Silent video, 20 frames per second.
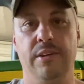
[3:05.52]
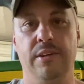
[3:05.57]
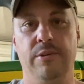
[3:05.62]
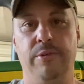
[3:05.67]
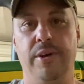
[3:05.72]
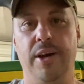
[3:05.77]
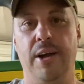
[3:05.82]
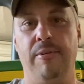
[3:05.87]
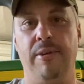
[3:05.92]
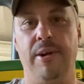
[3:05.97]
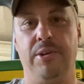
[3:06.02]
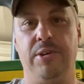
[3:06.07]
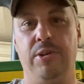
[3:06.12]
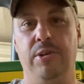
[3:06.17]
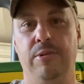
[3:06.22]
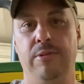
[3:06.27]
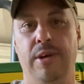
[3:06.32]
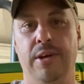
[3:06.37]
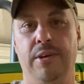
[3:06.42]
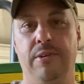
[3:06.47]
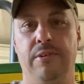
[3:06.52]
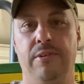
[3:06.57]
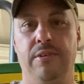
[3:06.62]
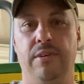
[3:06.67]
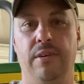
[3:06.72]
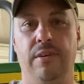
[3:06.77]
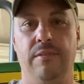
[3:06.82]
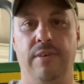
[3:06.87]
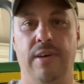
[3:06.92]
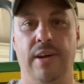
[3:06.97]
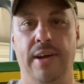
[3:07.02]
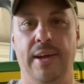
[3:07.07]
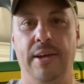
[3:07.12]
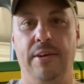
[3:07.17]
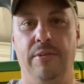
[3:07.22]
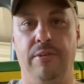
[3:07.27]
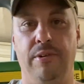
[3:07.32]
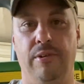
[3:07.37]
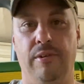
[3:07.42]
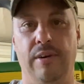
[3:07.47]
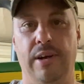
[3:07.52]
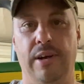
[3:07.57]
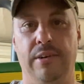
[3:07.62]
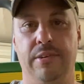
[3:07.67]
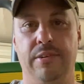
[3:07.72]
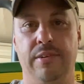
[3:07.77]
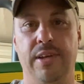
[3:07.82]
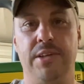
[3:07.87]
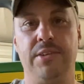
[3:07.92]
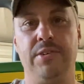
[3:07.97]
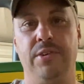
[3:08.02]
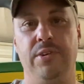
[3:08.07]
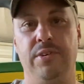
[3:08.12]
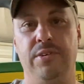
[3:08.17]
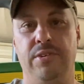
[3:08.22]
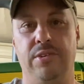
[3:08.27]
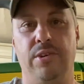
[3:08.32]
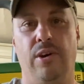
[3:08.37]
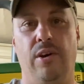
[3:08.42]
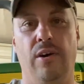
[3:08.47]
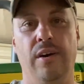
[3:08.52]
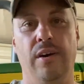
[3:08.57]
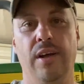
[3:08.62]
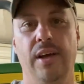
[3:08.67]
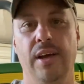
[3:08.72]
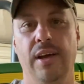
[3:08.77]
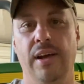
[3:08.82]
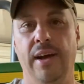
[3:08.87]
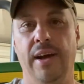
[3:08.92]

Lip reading: so we've got around 2 acres of hay on the ground, so that's a good start.